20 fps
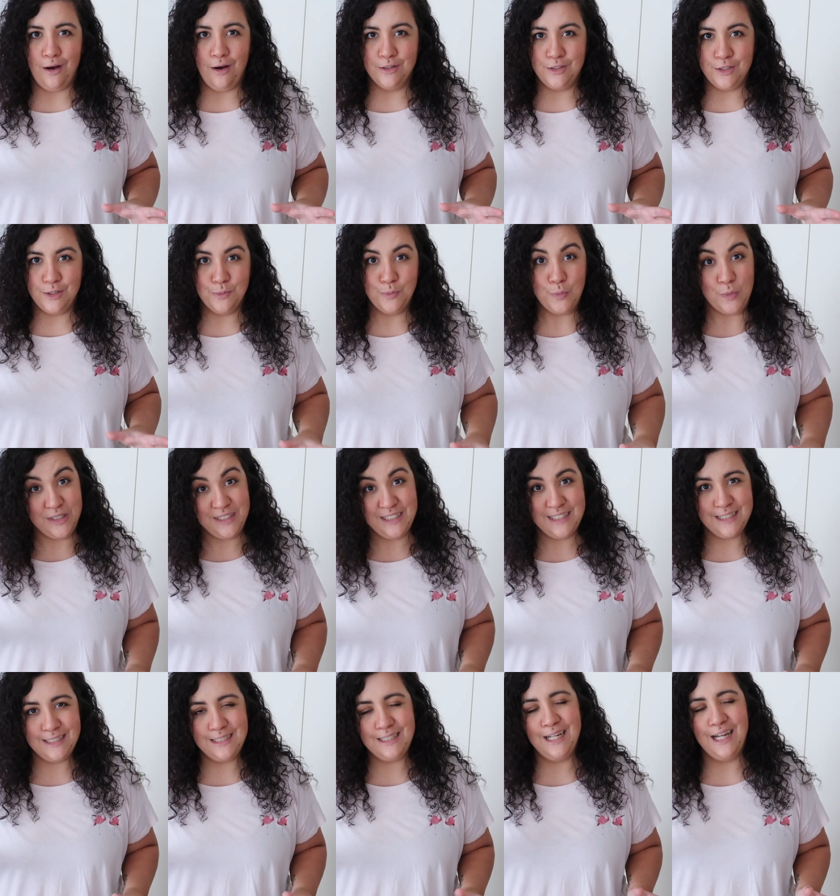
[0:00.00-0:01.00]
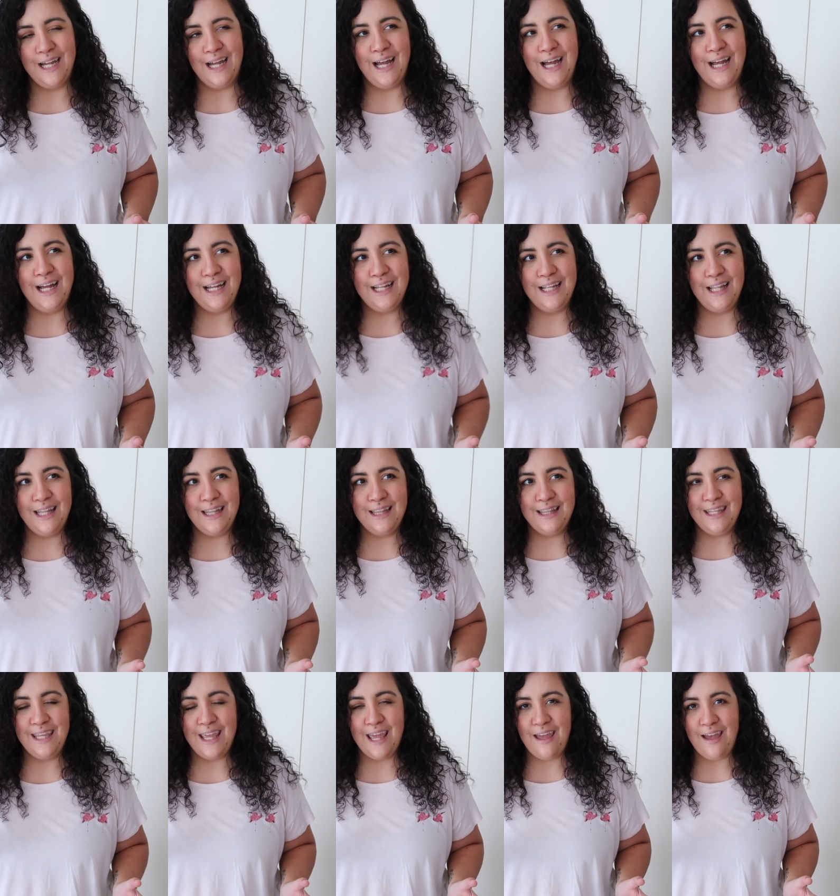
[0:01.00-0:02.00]
autumn winter,
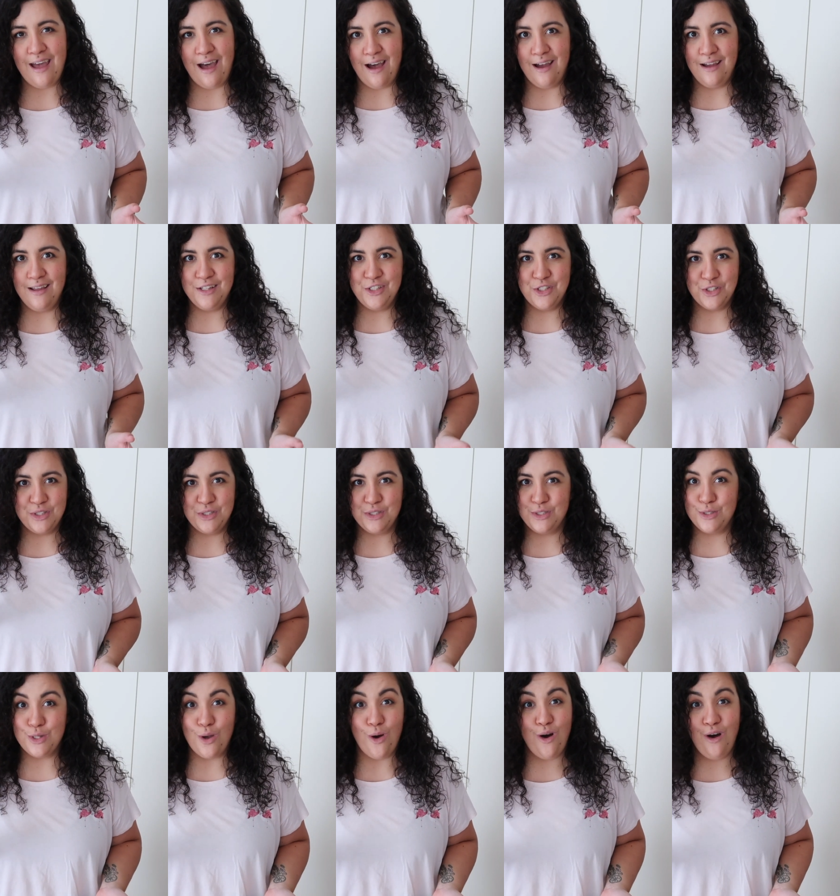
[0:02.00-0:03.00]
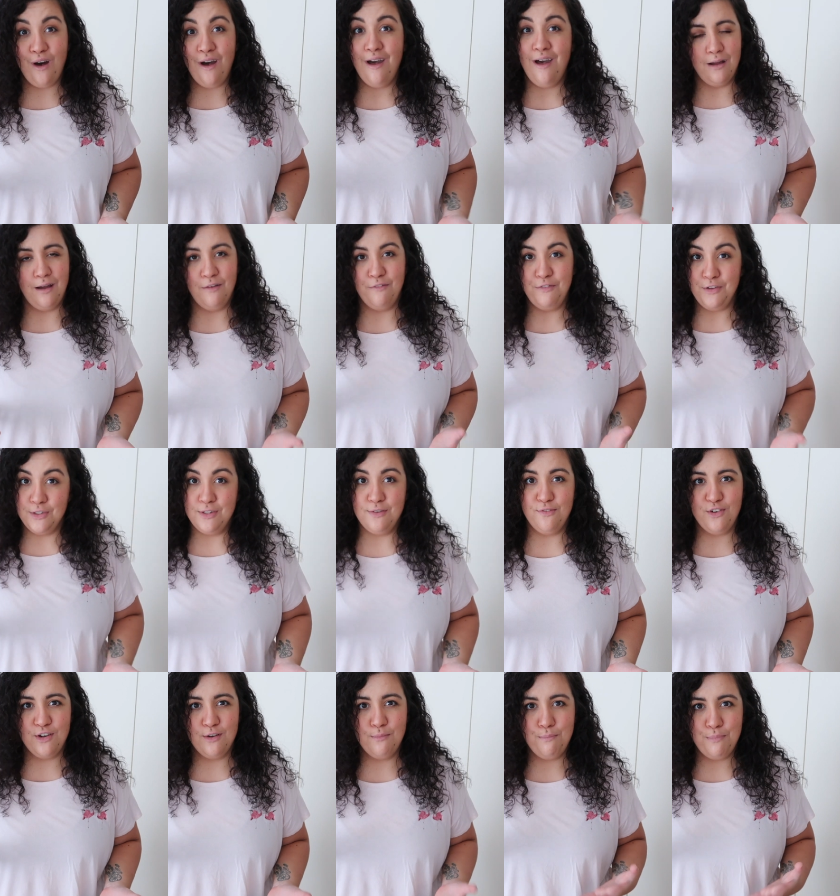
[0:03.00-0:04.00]
and yeah, I just saw a few
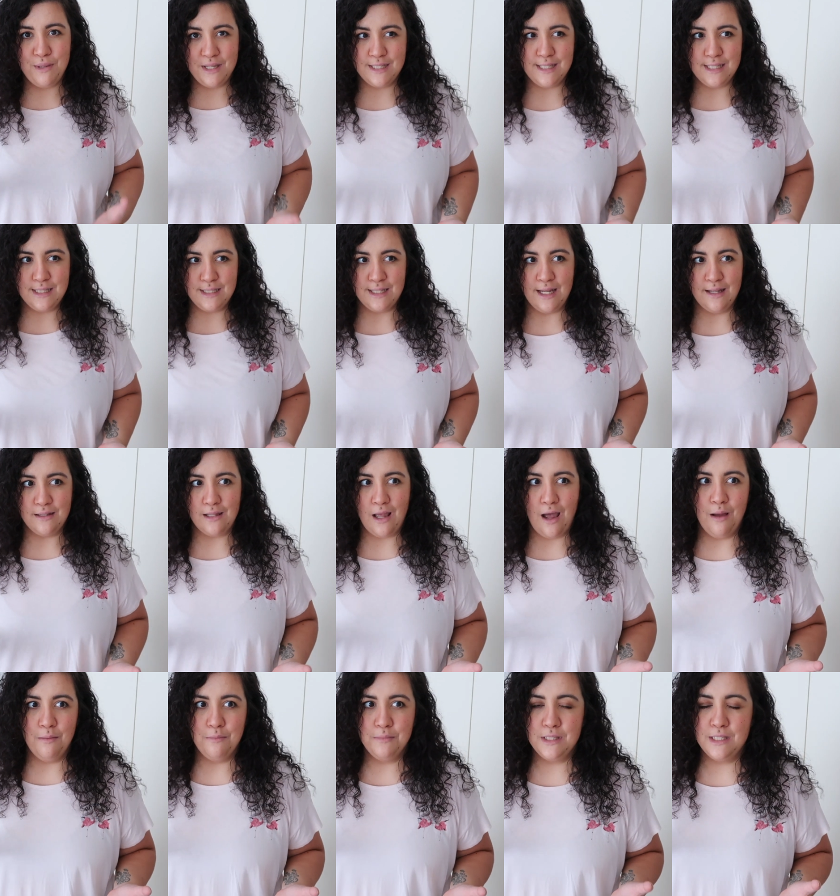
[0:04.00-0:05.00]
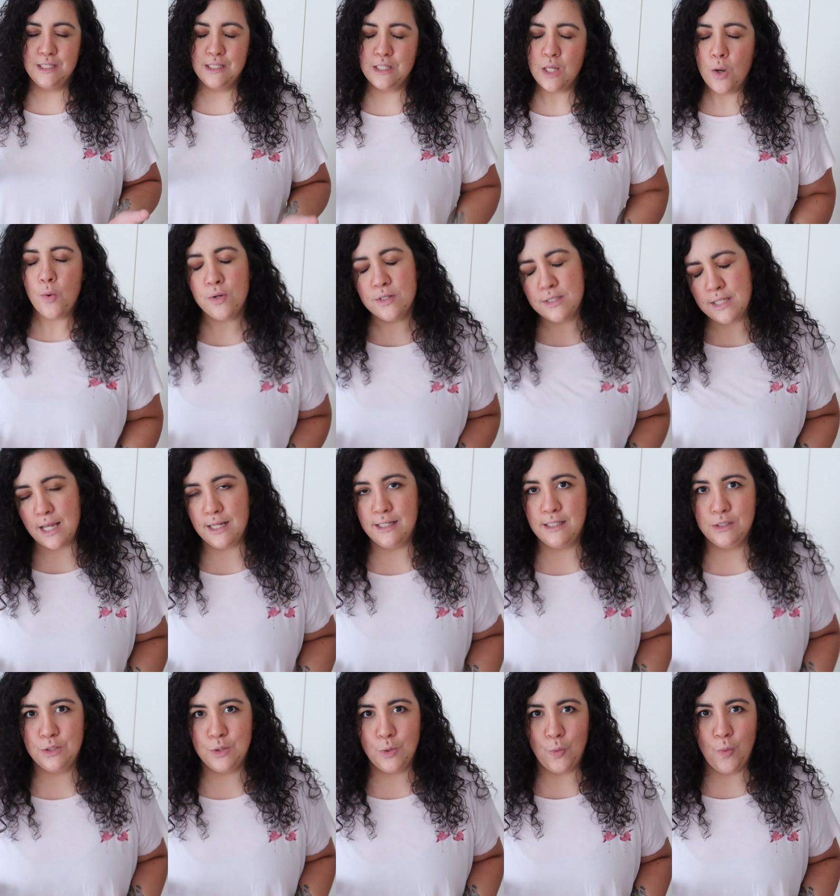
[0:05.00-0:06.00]
different pieces that I'm so
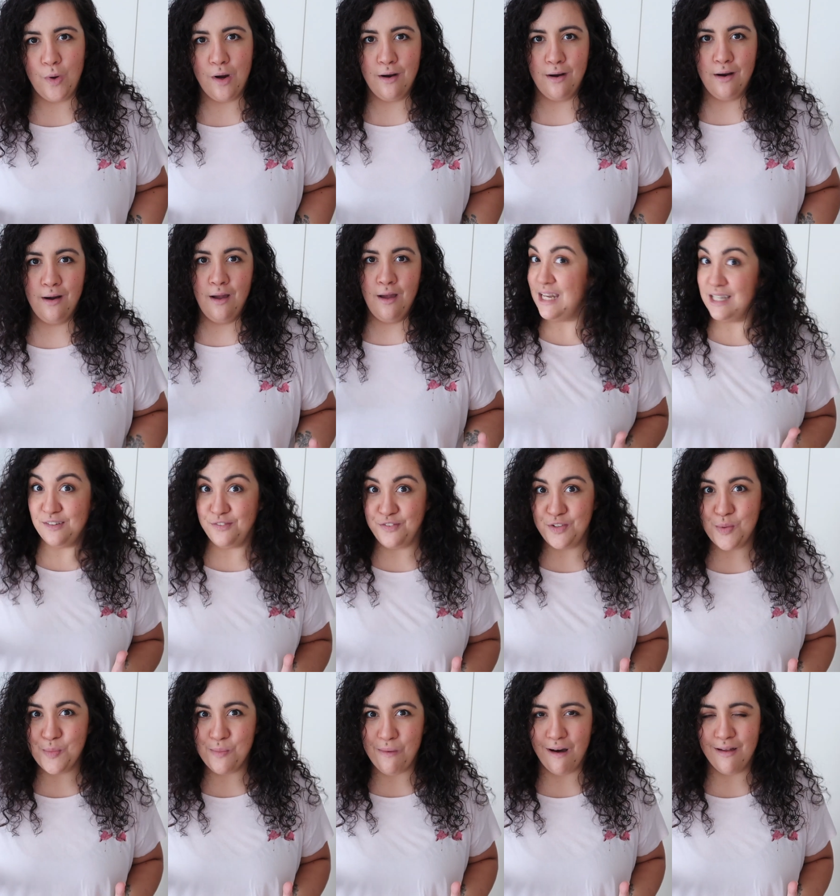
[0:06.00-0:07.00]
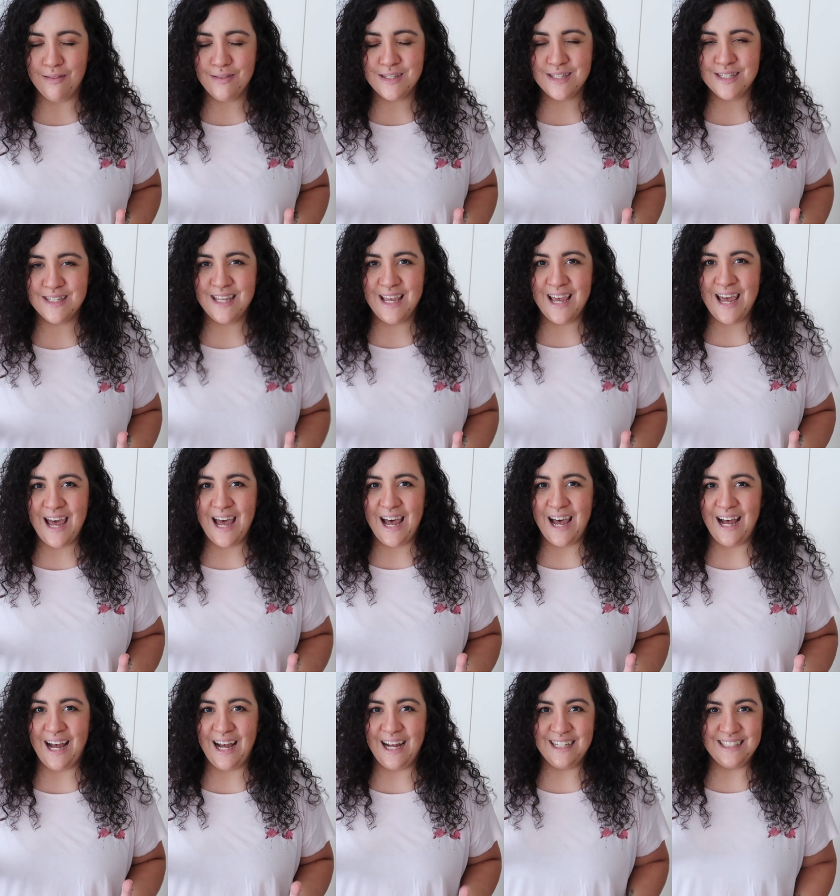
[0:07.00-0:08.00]
excited to wear in the few months,
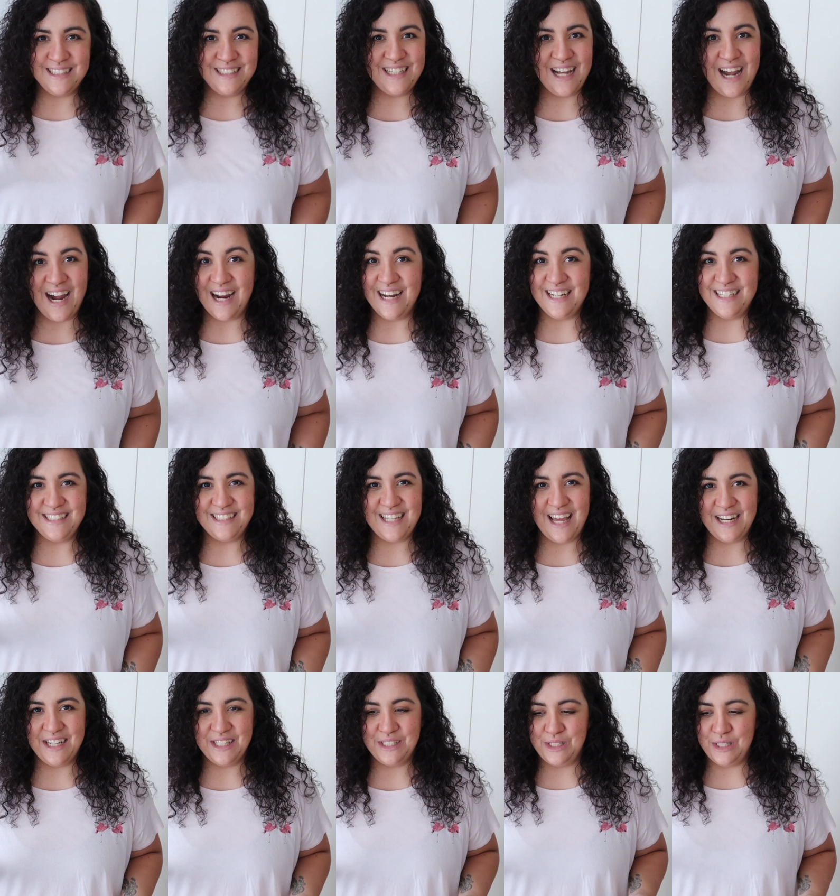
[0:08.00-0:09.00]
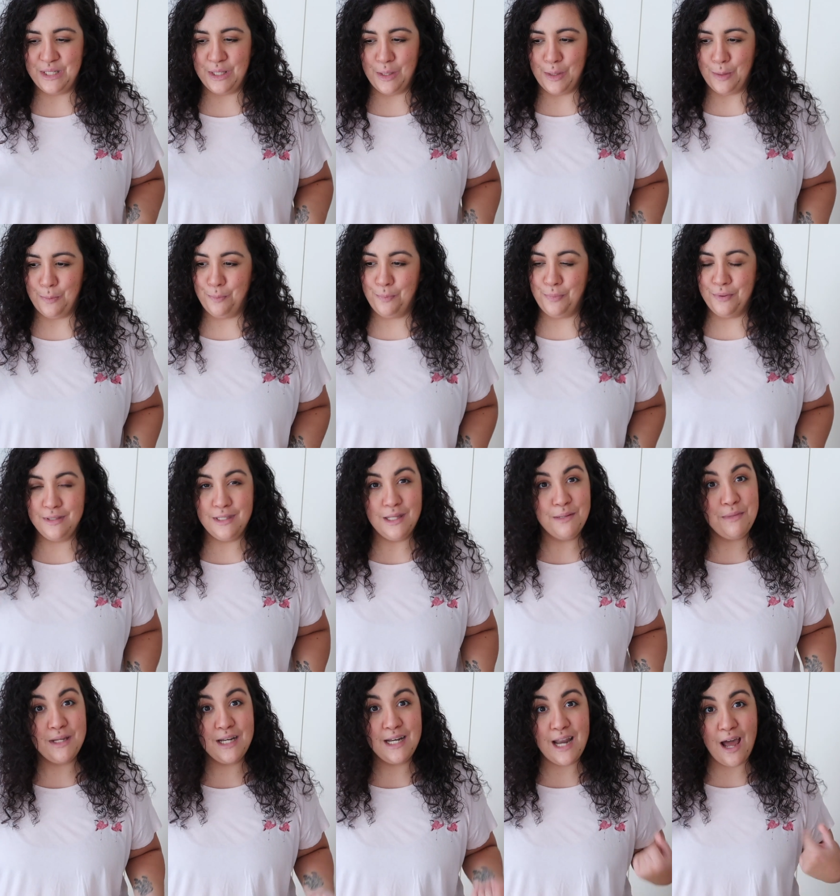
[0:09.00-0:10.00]
and I decided to put
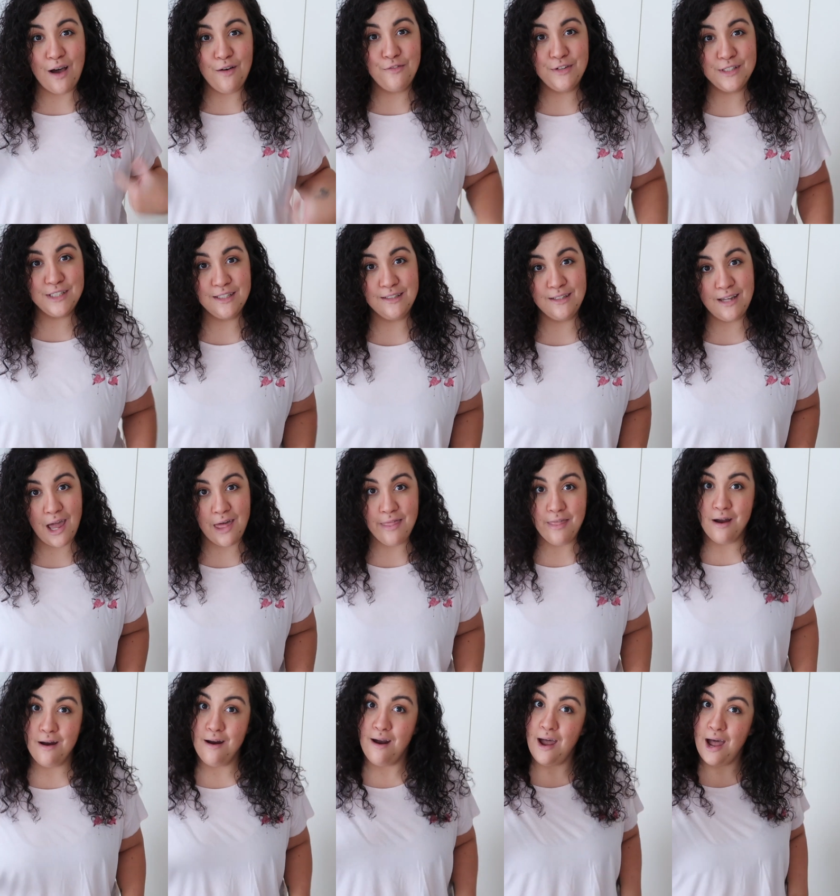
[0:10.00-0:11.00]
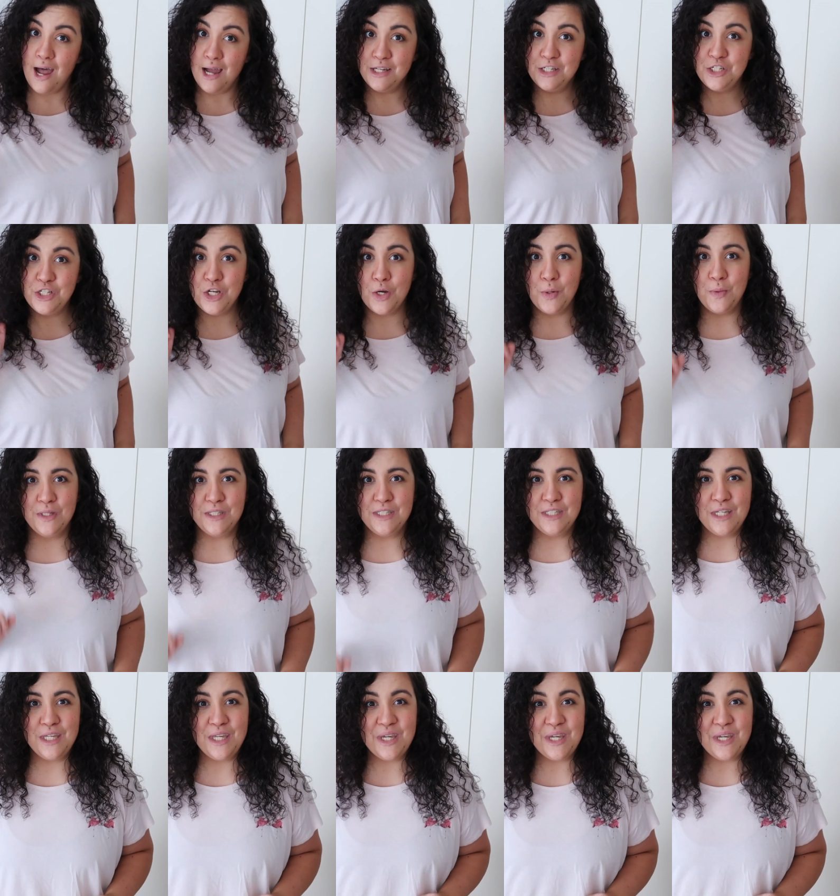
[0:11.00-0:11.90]
them in an outfit together and show it to